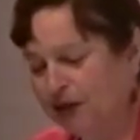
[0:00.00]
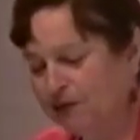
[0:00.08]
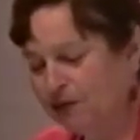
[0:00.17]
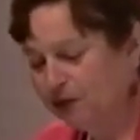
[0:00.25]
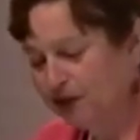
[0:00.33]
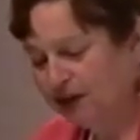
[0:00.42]

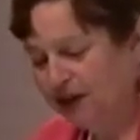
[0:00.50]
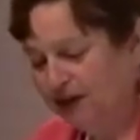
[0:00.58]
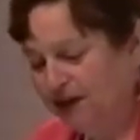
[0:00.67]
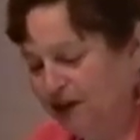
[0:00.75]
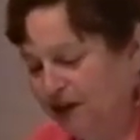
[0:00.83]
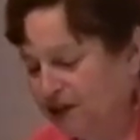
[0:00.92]
but we
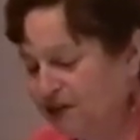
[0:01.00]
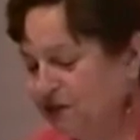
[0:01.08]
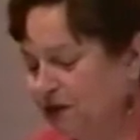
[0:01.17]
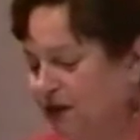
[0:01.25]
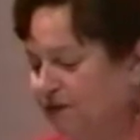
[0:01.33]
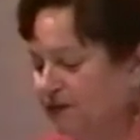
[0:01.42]
will
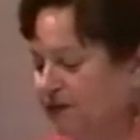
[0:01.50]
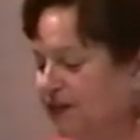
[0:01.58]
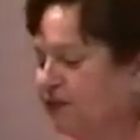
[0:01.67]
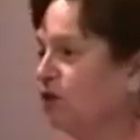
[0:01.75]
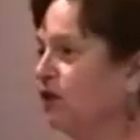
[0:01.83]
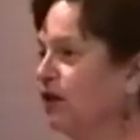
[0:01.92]
also offer
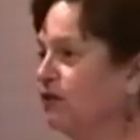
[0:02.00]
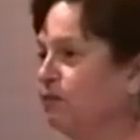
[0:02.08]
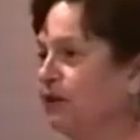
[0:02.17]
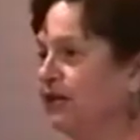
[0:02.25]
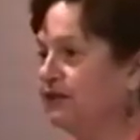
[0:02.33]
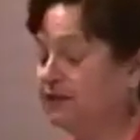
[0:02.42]
several other
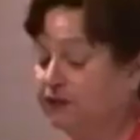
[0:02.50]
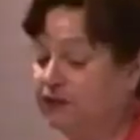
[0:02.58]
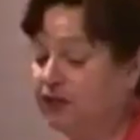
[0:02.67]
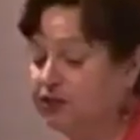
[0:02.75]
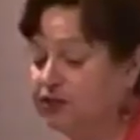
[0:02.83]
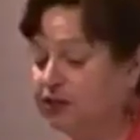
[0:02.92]
means of
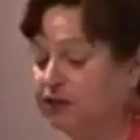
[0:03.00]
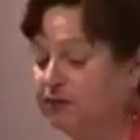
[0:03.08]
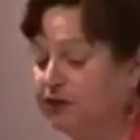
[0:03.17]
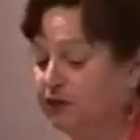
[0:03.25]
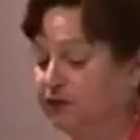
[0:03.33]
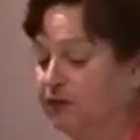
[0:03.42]
touching the
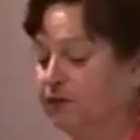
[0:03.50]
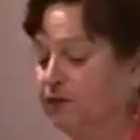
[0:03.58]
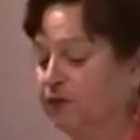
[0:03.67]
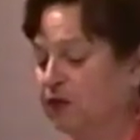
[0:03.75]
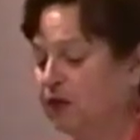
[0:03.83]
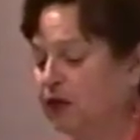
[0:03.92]
moon.
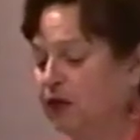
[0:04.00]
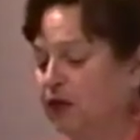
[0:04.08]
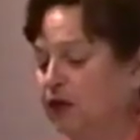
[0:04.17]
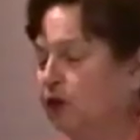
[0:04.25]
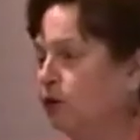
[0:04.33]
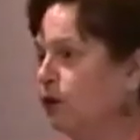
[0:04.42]

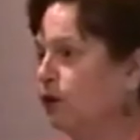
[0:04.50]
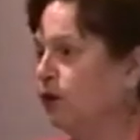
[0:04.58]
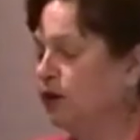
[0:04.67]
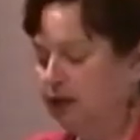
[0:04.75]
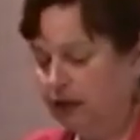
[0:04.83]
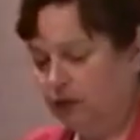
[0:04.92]
We
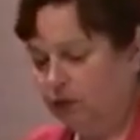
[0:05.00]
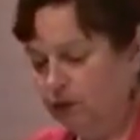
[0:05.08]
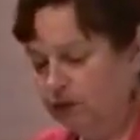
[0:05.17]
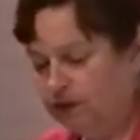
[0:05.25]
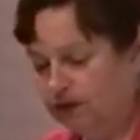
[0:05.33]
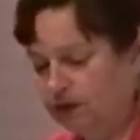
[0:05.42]
will
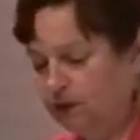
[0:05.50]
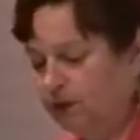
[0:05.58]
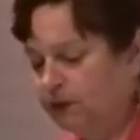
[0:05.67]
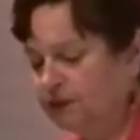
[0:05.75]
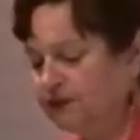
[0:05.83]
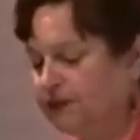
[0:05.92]
we
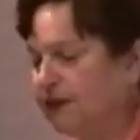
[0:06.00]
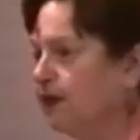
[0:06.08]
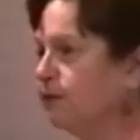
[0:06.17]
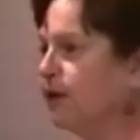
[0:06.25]
will send up